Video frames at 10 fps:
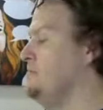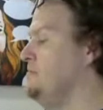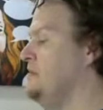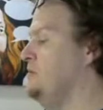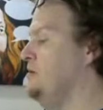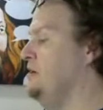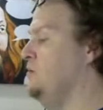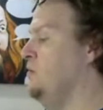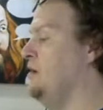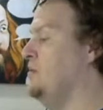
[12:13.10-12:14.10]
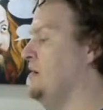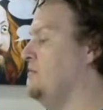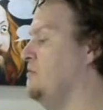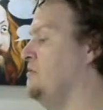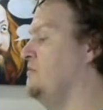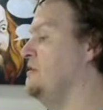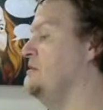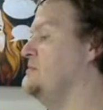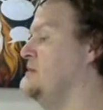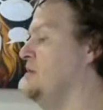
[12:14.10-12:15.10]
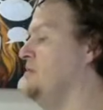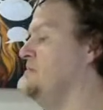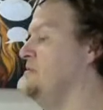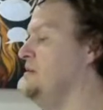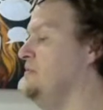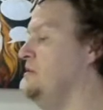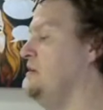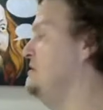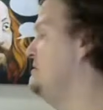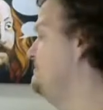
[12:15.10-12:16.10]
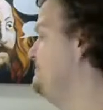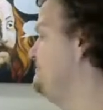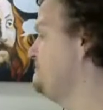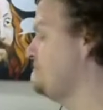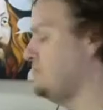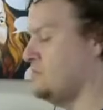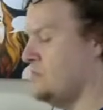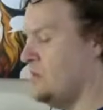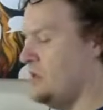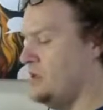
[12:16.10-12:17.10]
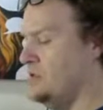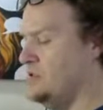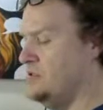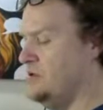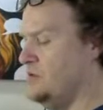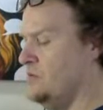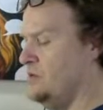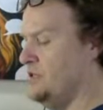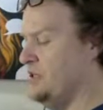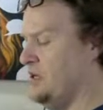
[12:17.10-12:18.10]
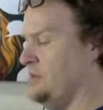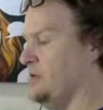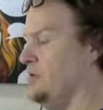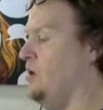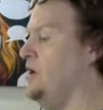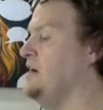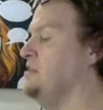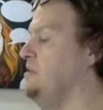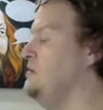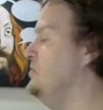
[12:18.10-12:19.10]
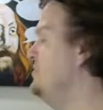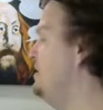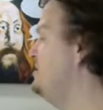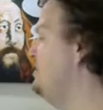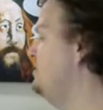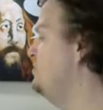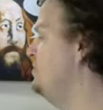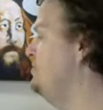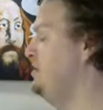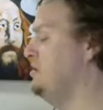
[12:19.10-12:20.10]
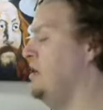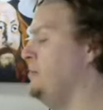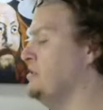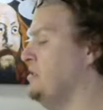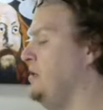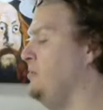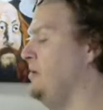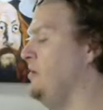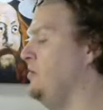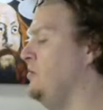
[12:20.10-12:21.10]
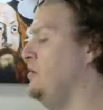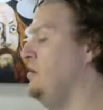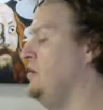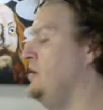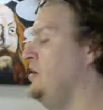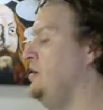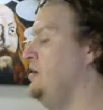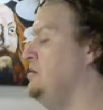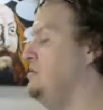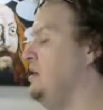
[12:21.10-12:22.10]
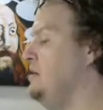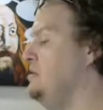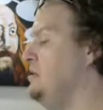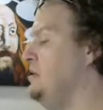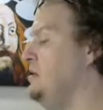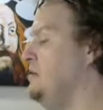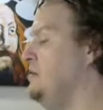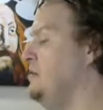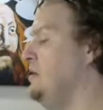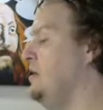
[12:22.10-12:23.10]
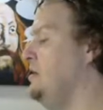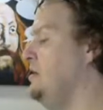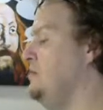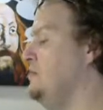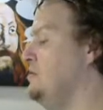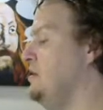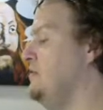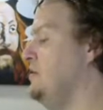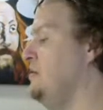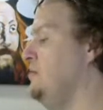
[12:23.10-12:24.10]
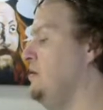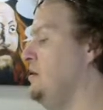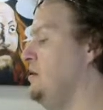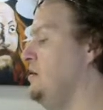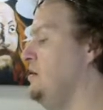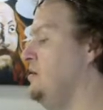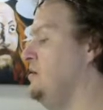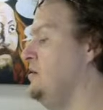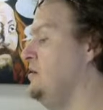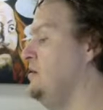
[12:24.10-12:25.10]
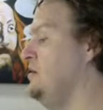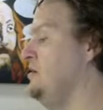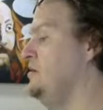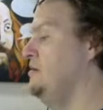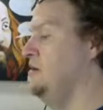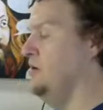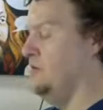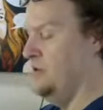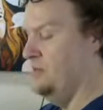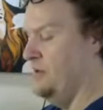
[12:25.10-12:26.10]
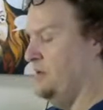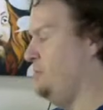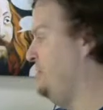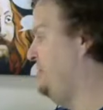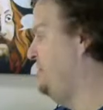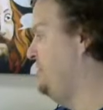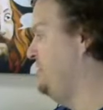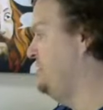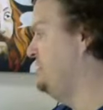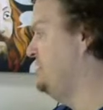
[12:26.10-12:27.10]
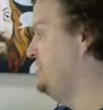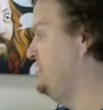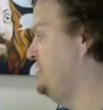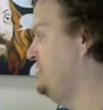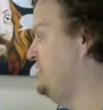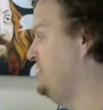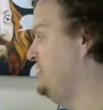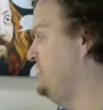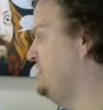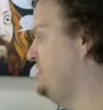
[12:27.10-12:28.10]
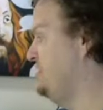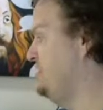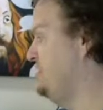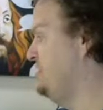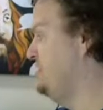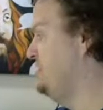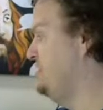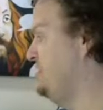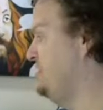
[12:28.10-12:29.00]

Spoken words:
That way you're not walking back and forth in front of your brother. It's not very nice. So what was I talking about? Oh, yeah. So that's how the one-page comics came about, is that the idea was that if anybody, that might be feeling disconnected and